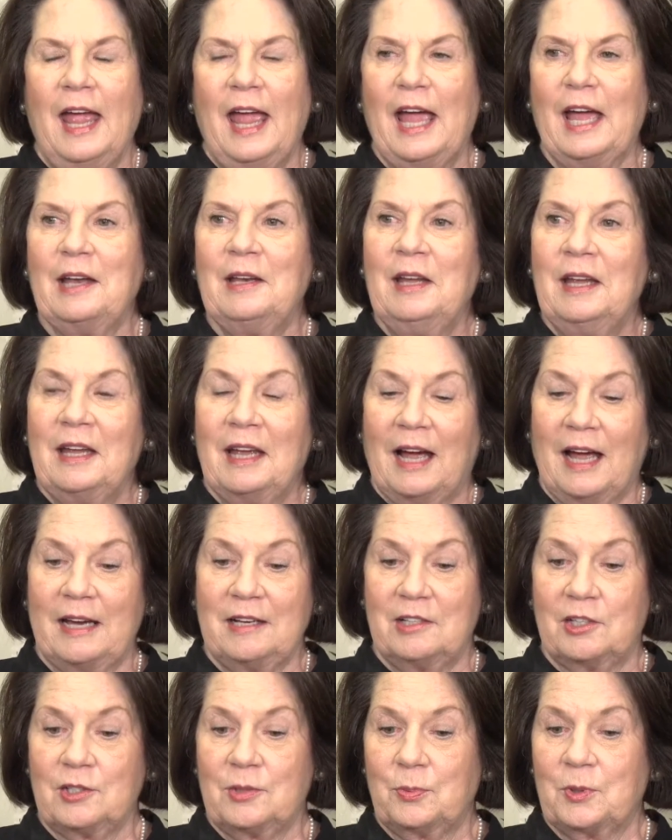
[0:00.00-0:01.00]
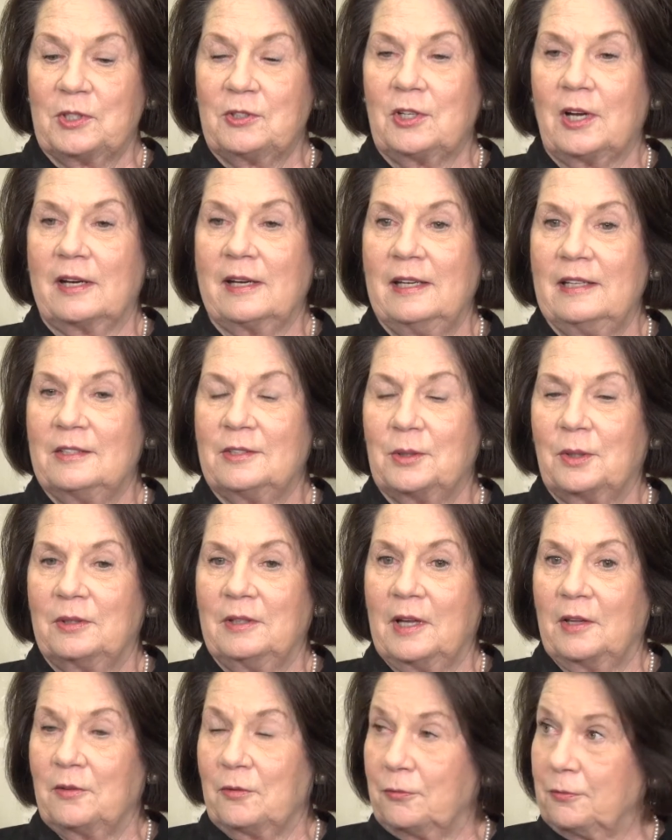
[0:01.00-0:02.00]
And I just was talking to
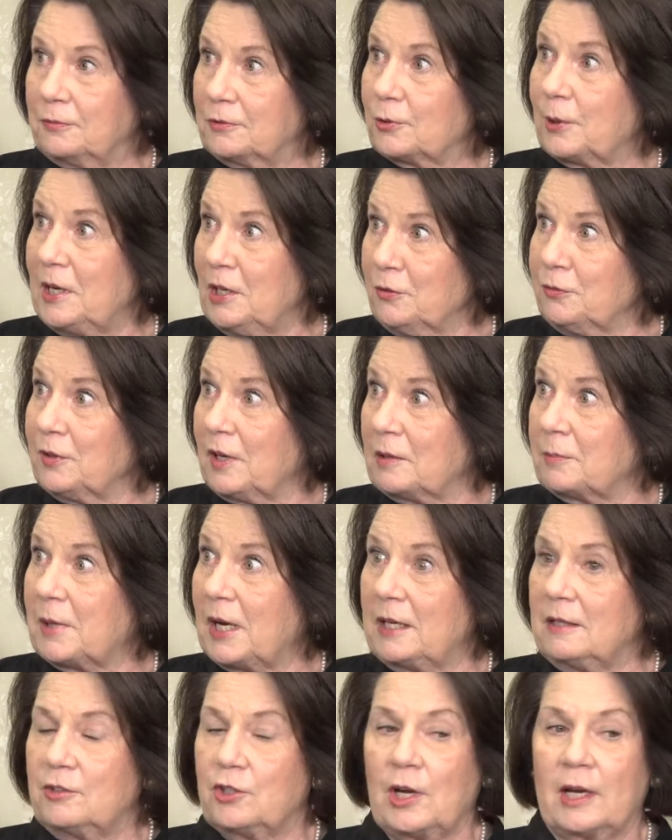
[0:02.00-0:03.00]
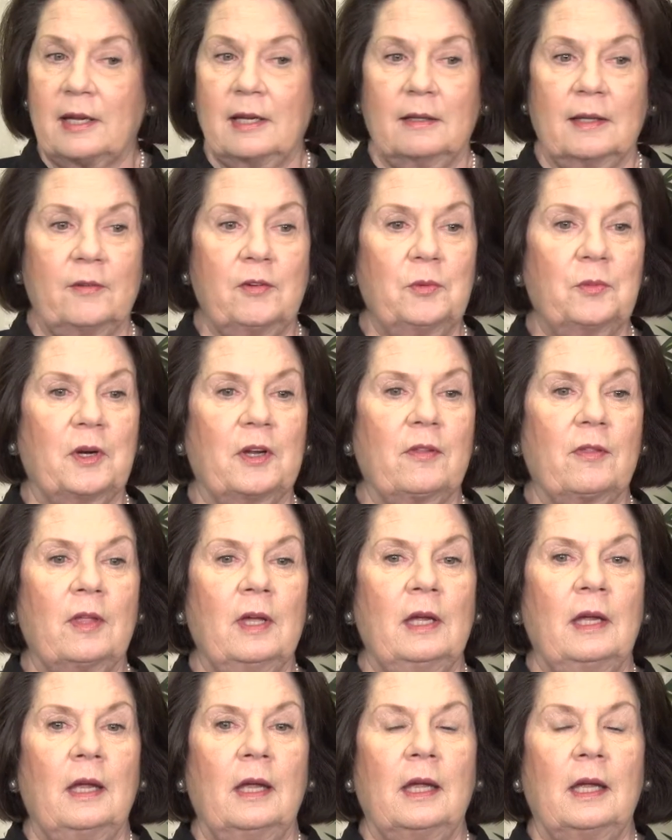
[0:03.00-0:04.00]
another trader friend of mine, Jackie Leavenworth,
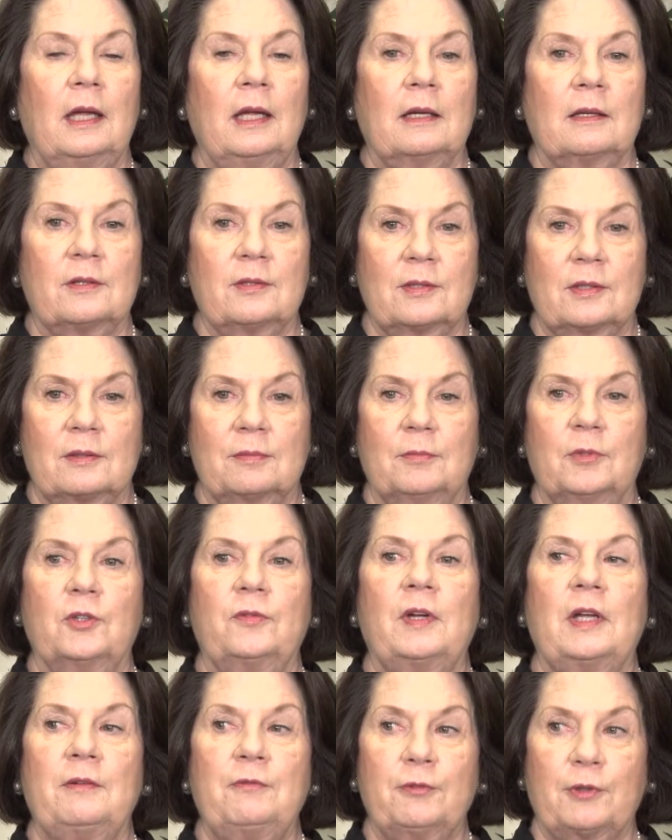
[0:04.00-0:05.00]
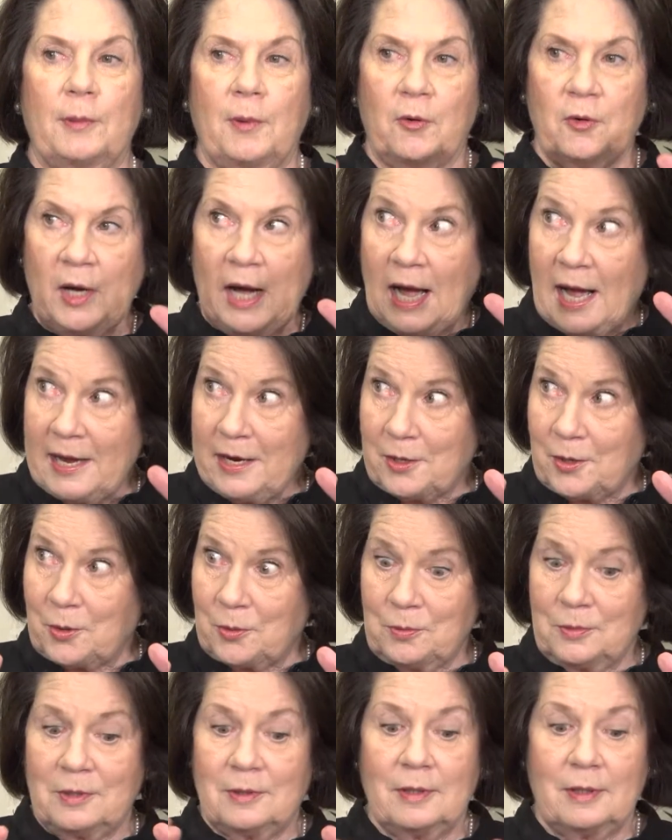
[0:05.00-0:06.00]
is moving from
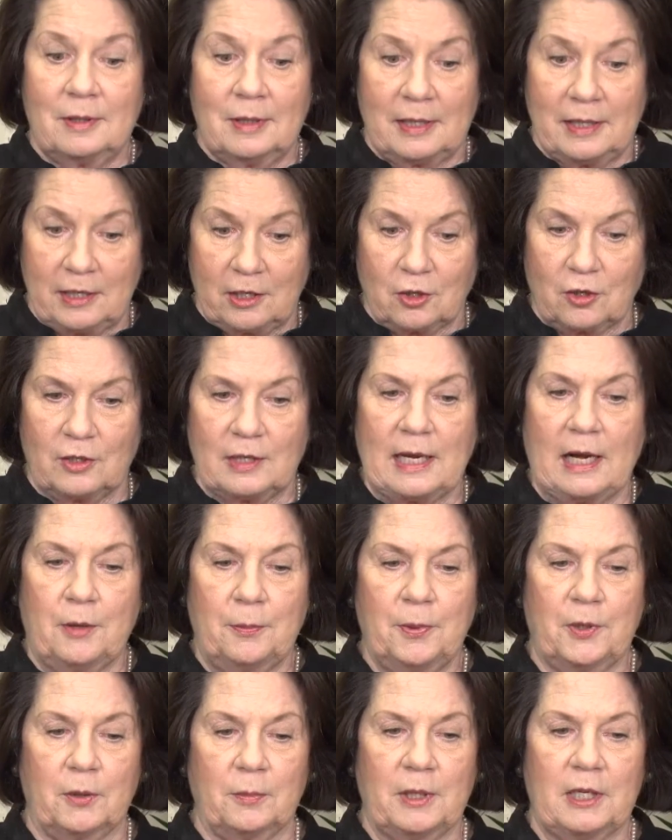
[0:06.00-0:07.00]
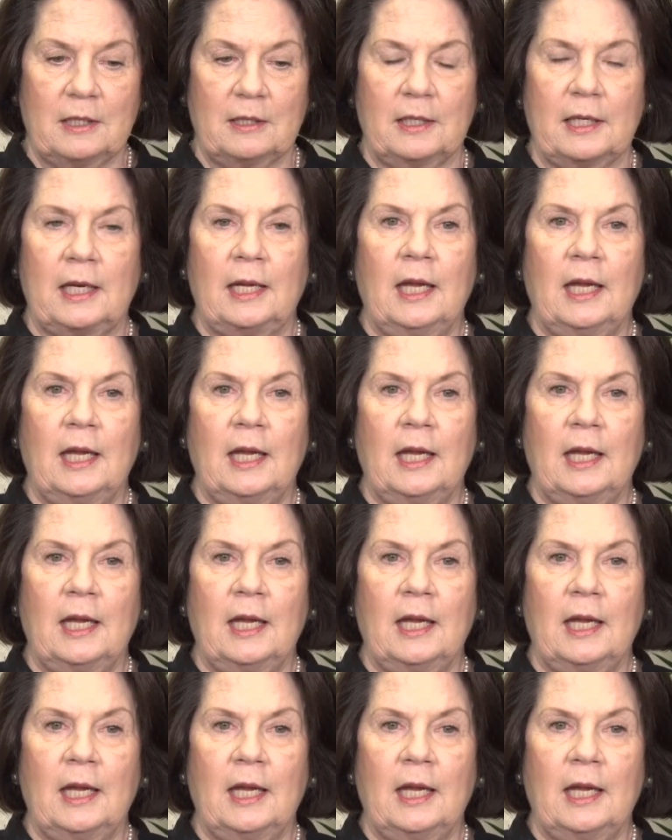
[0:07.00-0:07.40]
Ohio here now permanently.